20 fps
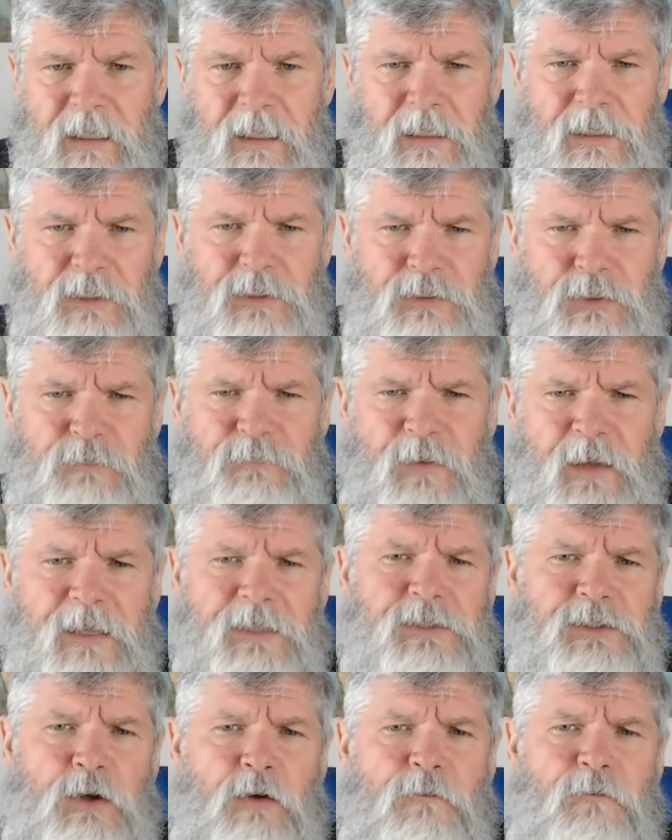Lesufi has
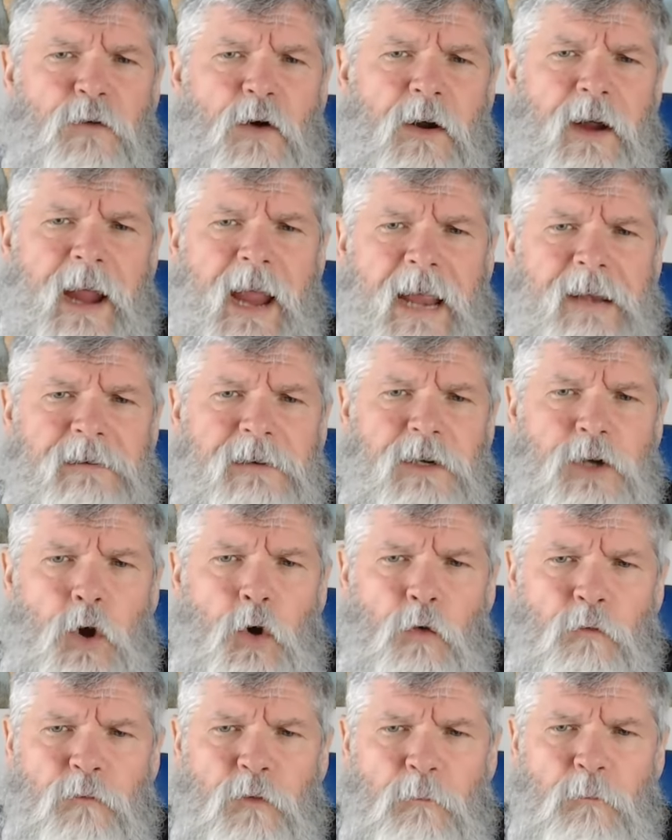so far handed
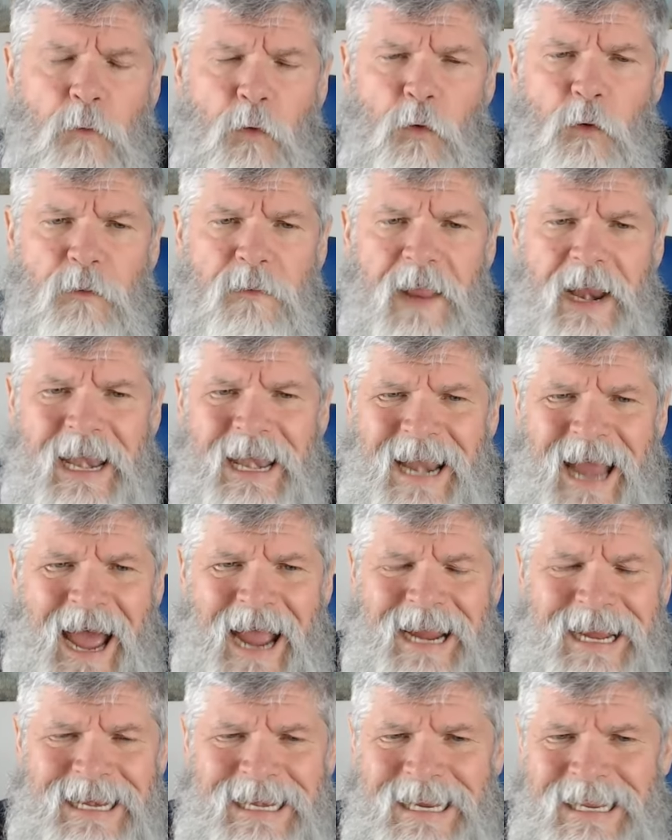over more than
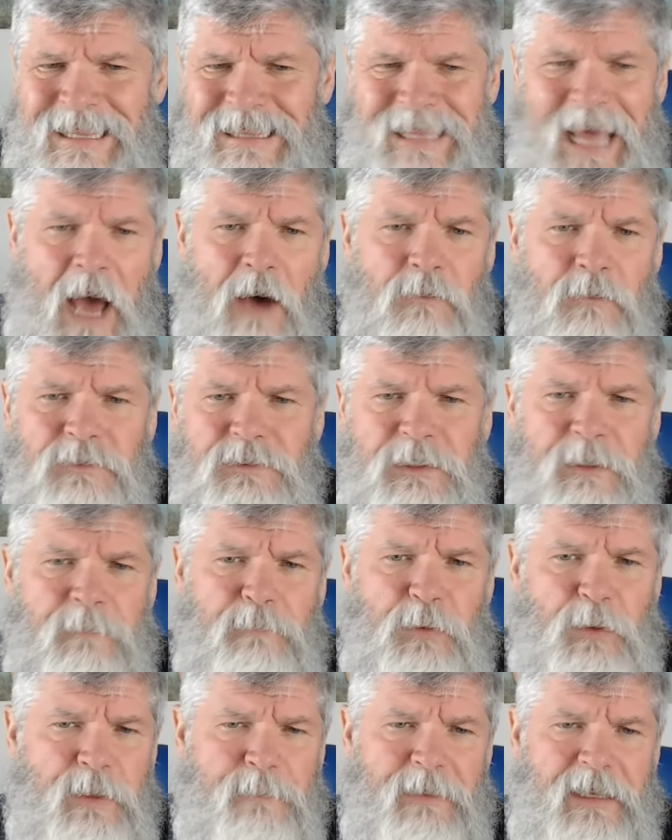90,000
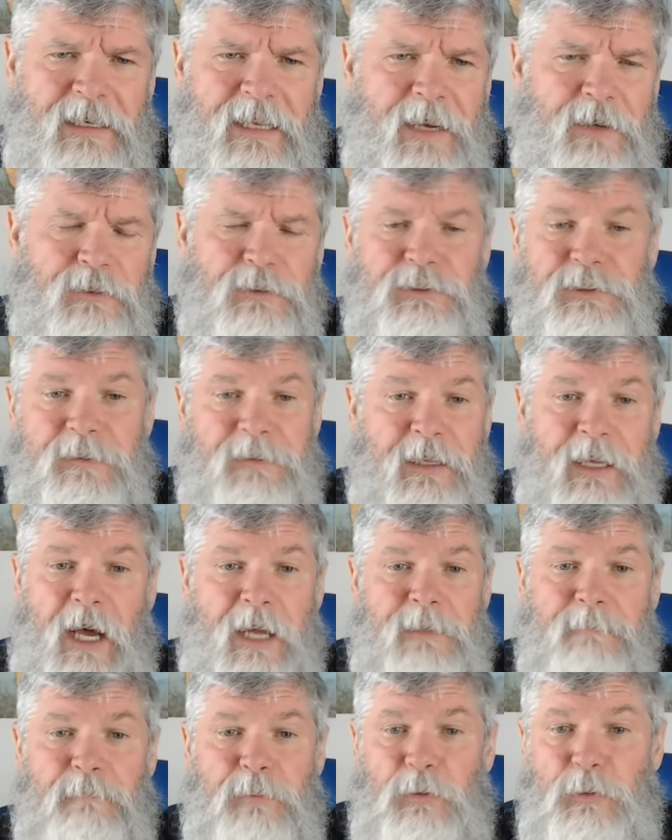employment letters to the
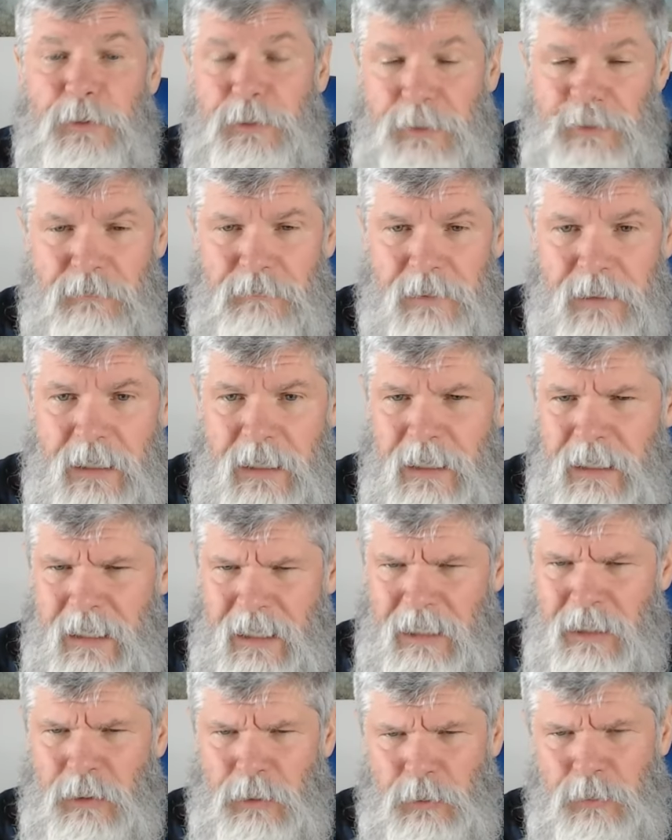unemployed youth,
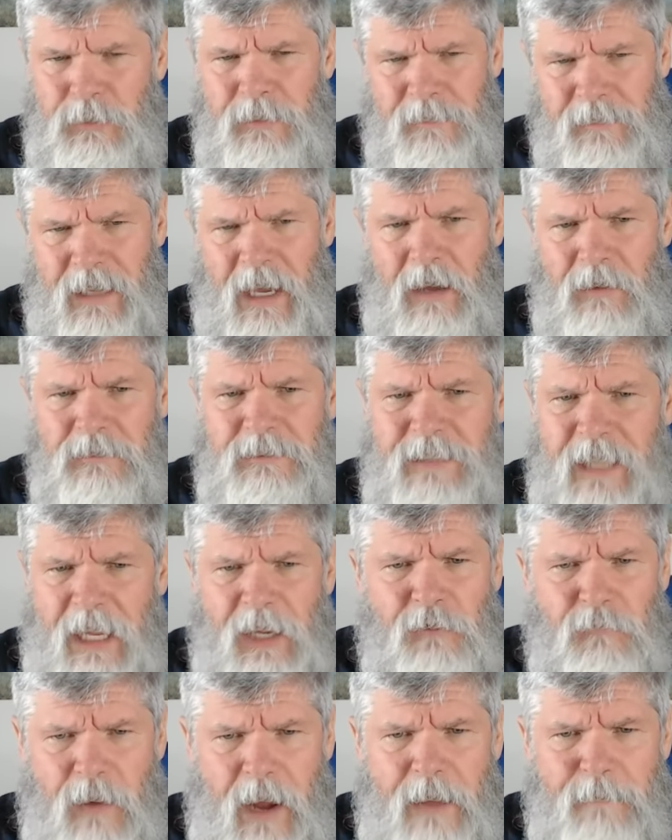including the
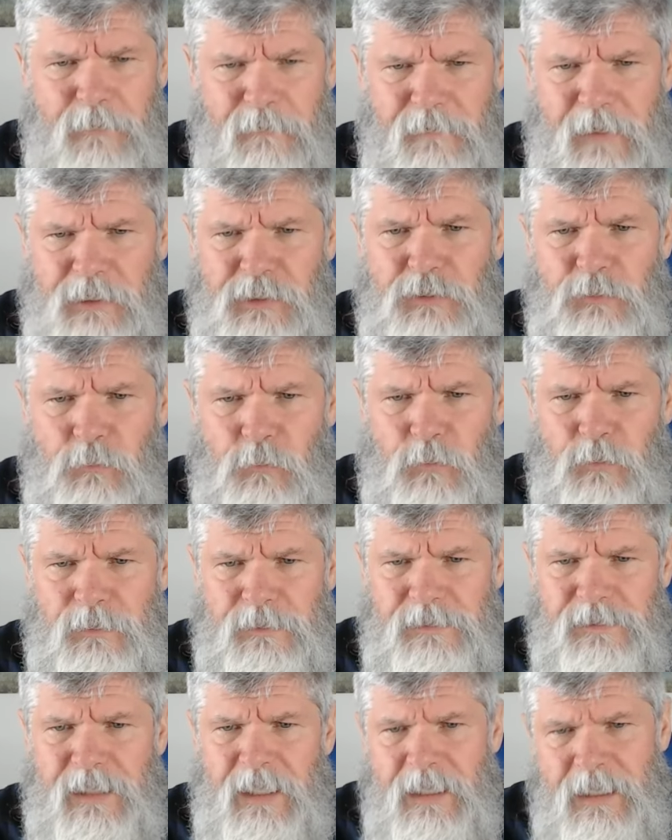Gauteng Crime Prevention
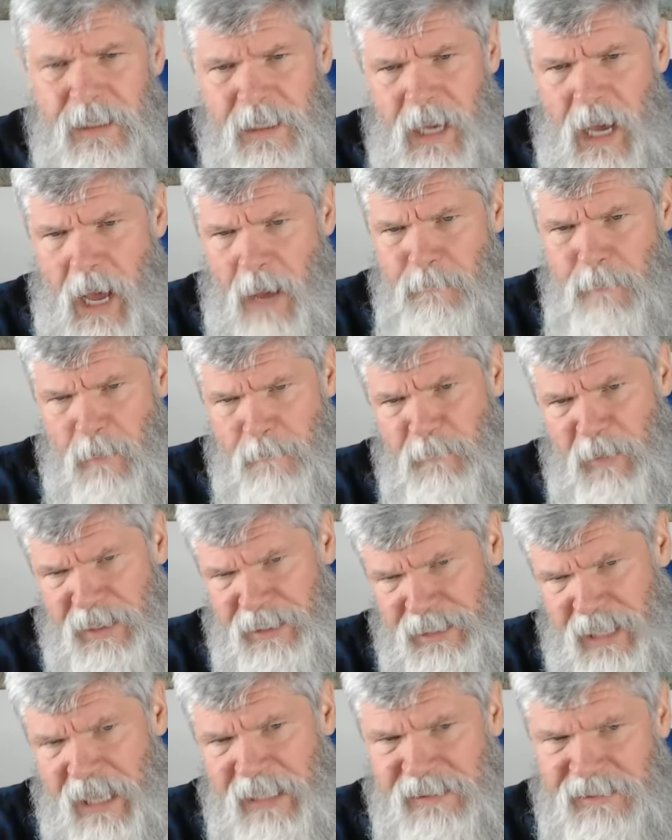Wardens,
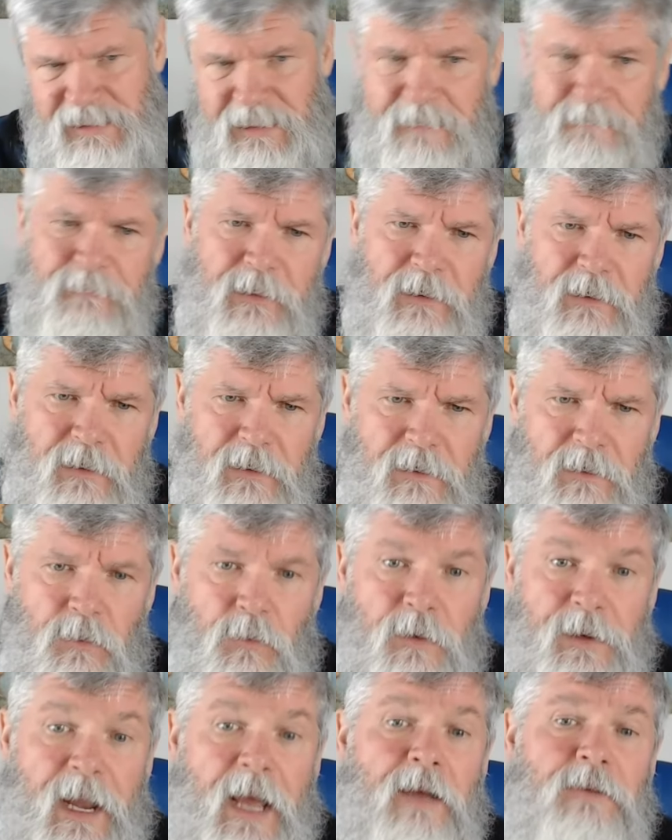Amapanyazi,
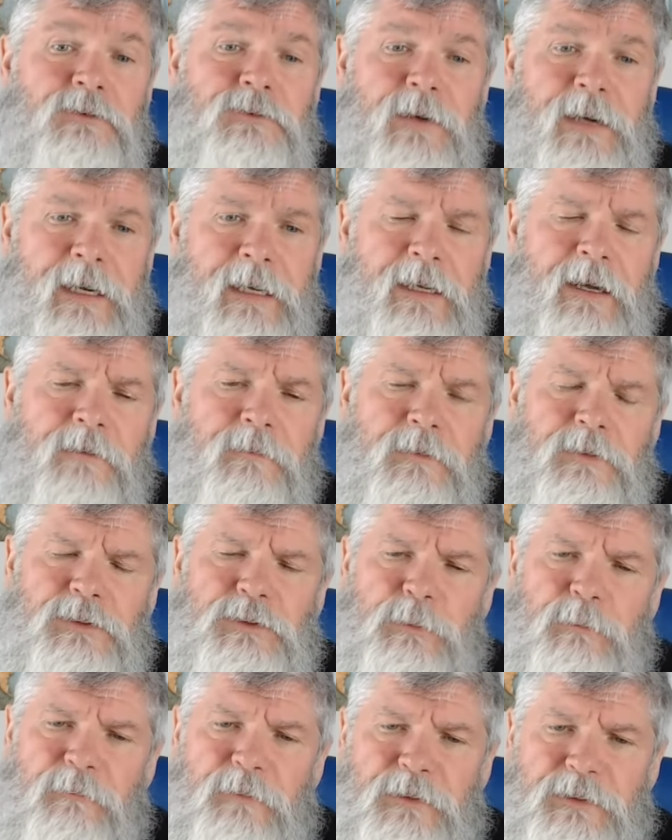who are now training under the
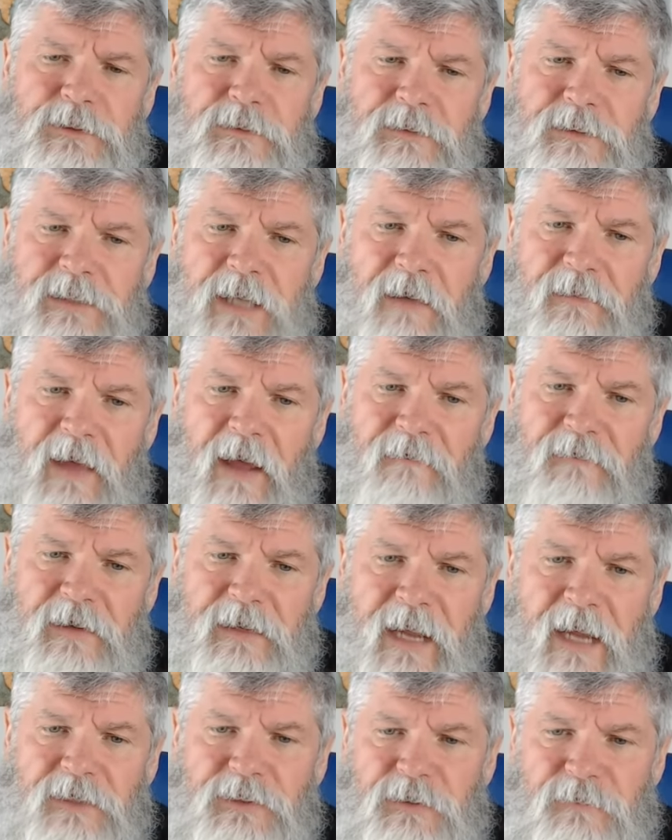supervision of the South African
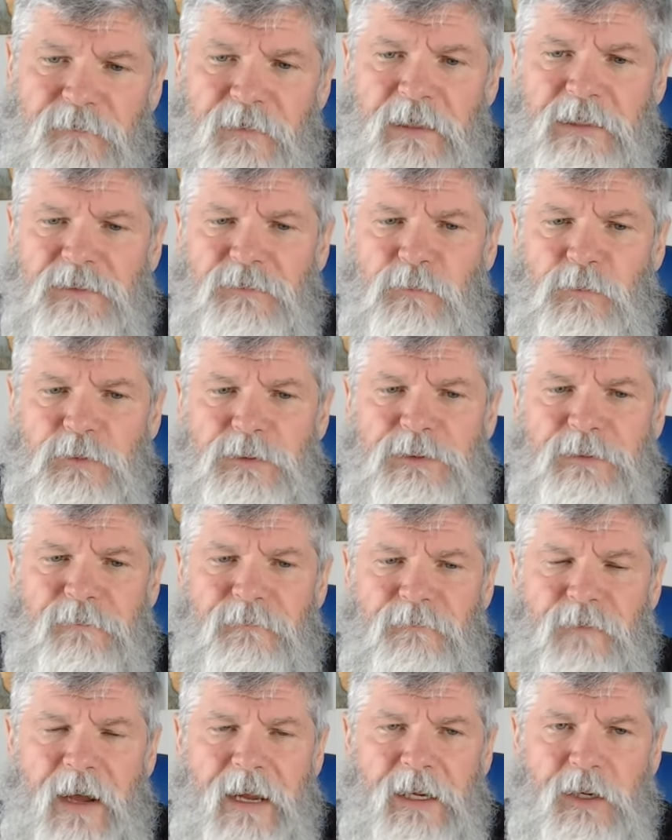National Defense Force to
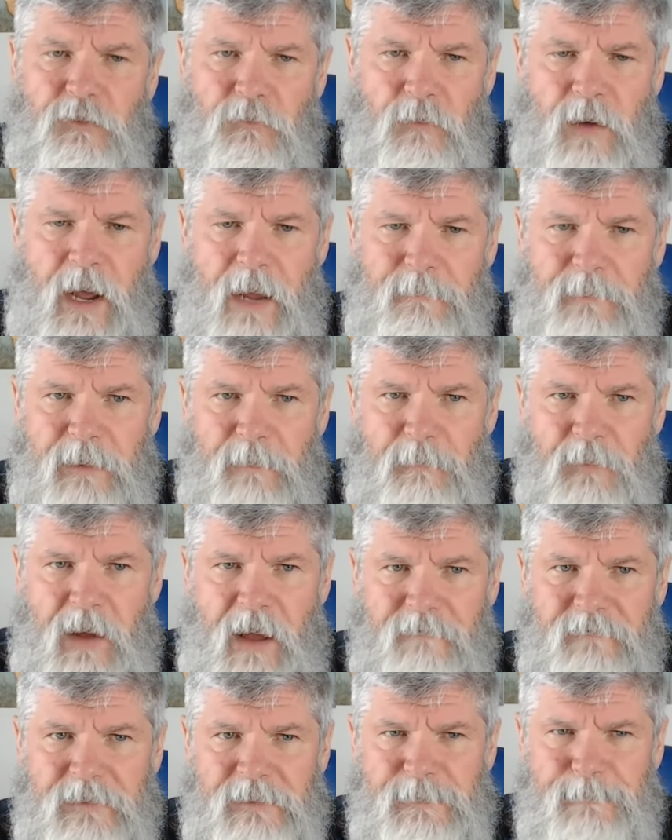fight crime in the
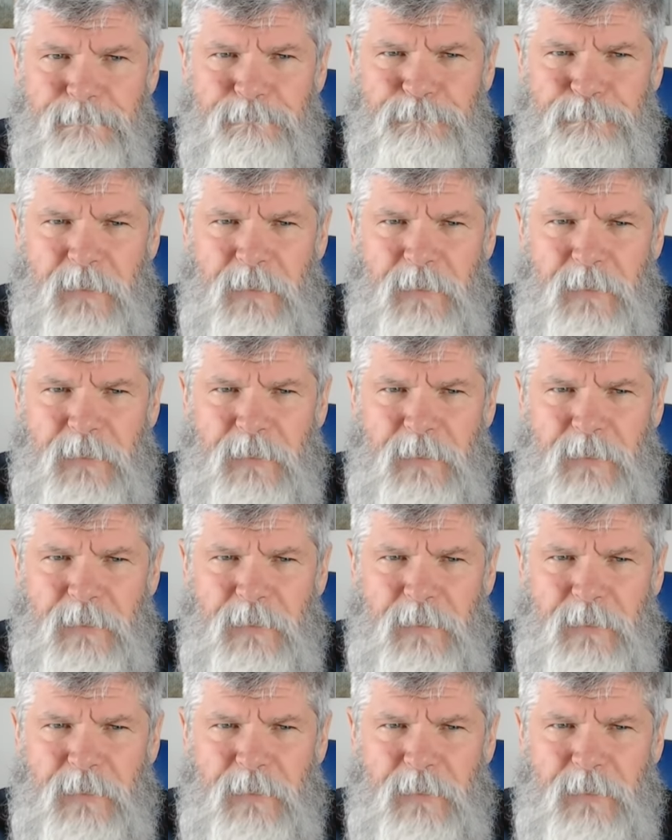province.